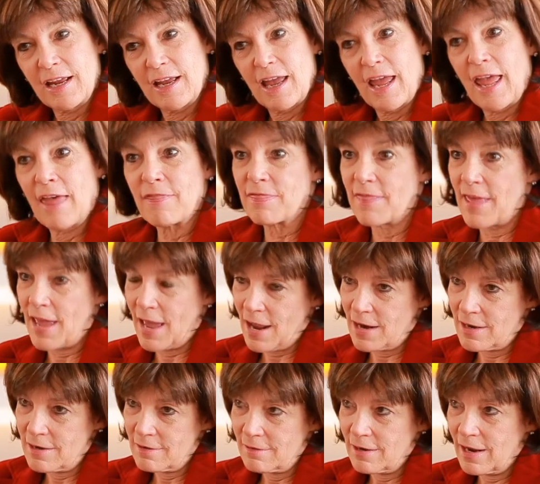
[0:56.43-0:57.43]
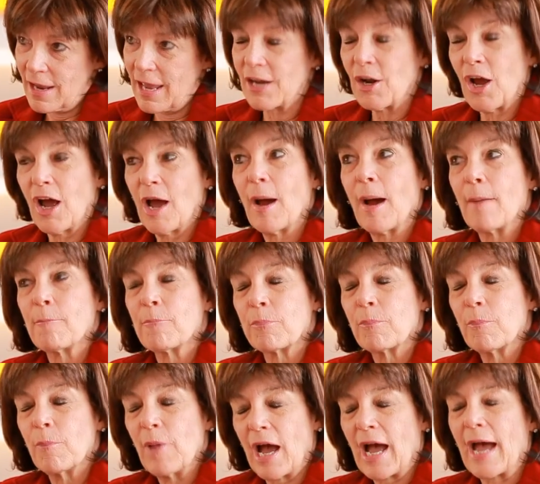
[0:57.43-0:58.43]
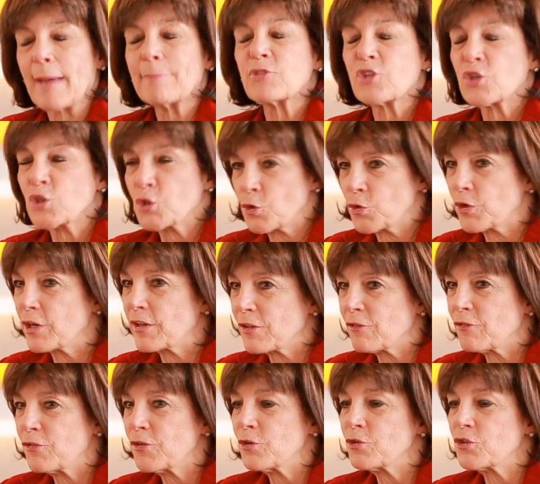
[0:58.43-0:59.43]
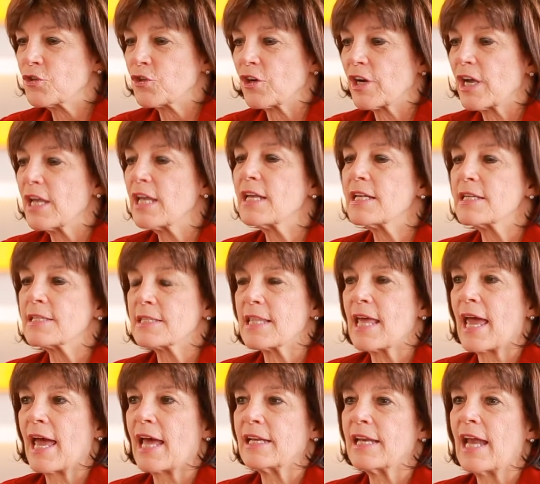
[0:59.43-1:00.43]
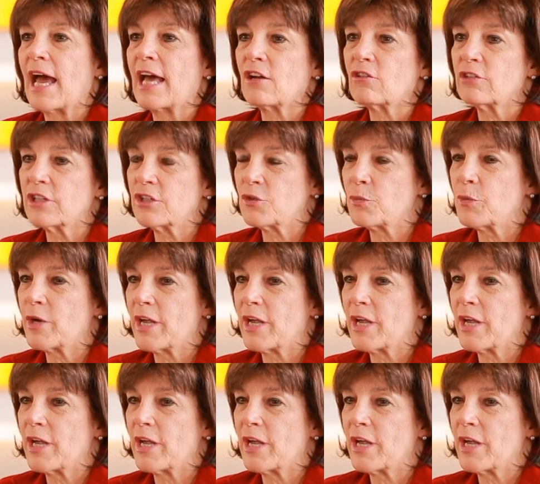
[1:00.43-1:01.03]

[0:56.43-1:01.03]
and then, and I'm sure in the future, is that not only do we